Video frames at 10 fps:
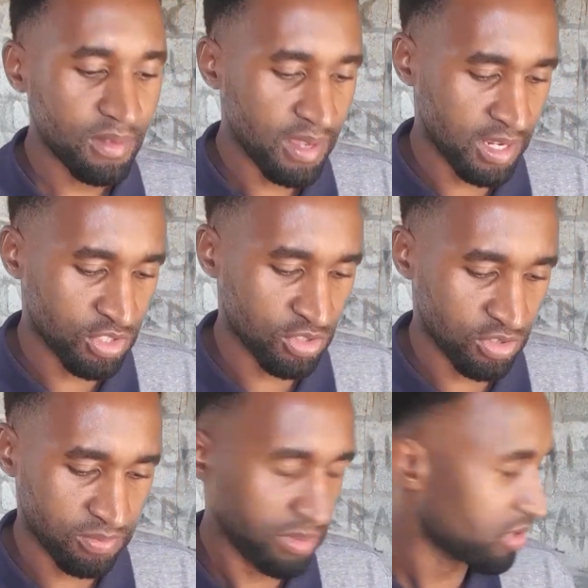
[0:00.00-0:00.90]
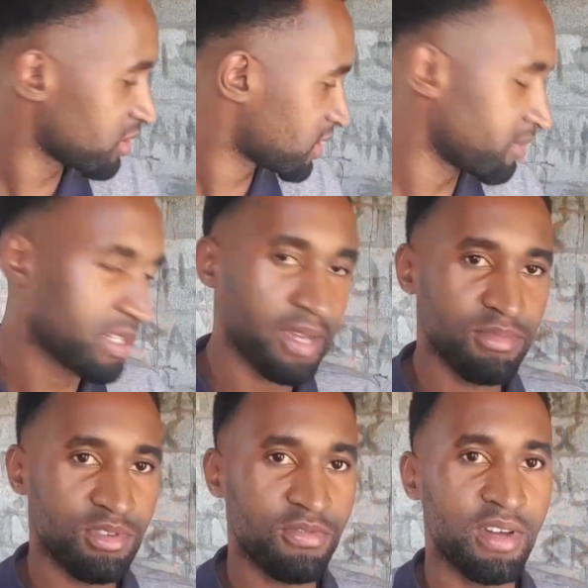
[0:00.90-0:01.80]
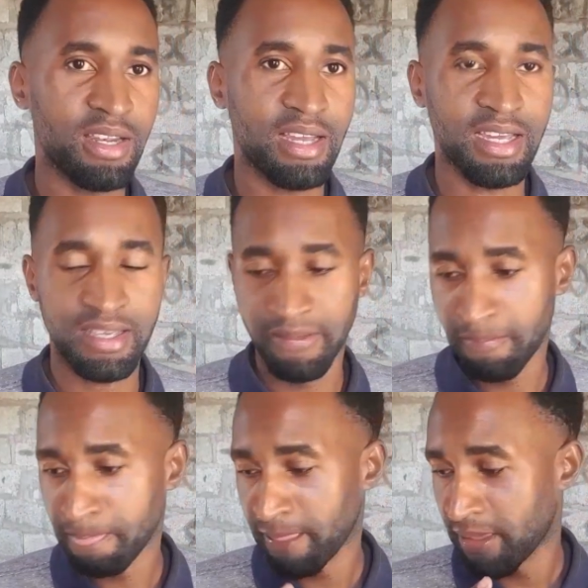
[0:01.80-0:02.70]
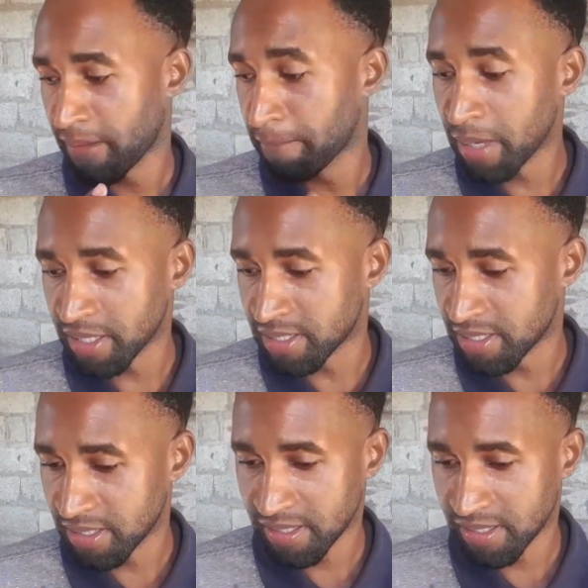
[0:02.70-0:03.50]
And because sometimes you find like beds,